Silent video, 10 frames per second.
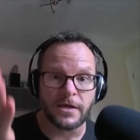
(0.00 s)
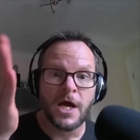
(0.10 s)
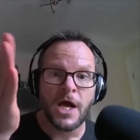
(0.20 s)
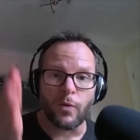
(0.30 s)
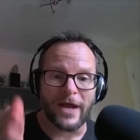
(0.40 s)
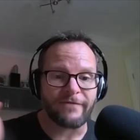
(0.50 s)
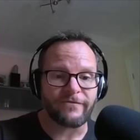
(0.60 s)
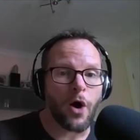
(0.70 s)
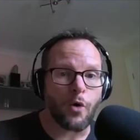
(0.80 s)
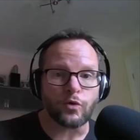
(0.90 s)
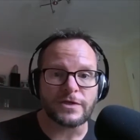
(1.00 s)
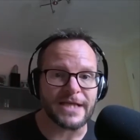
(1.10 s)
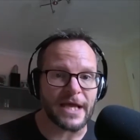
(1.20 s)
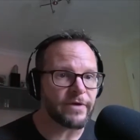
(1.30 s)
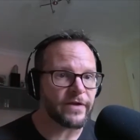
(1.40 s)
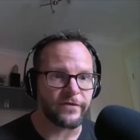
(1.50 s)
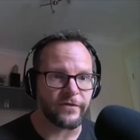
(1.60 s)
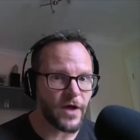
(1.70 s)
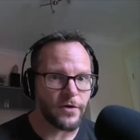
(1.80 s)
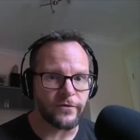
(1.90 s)
We have a whole series of
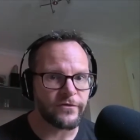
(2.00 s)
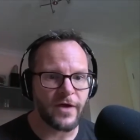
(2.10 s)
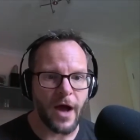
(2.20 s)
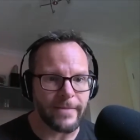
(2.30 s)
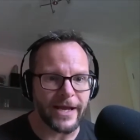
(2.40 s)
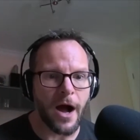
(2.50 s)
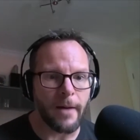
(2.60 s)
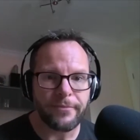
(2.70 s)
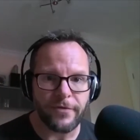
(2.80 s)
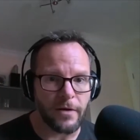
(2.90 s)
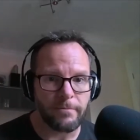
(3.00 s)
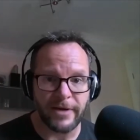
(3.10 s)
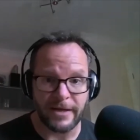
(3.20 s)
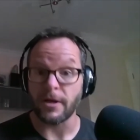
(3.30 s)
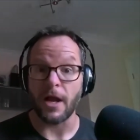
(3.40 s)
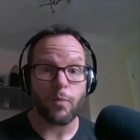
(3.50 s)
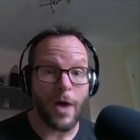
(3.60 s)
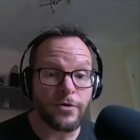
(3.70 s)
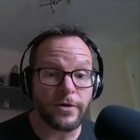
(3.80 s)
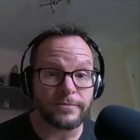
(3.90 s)
those coming up that people are
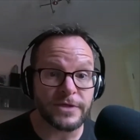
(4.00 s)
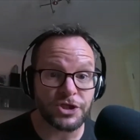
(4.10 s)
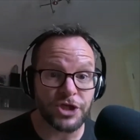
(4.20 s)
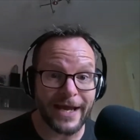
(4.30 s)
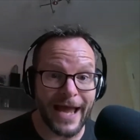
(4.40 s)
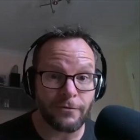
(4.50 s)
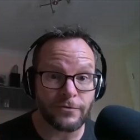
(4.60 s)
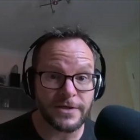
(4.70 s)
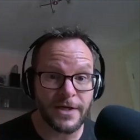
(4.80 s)
welcome to check out.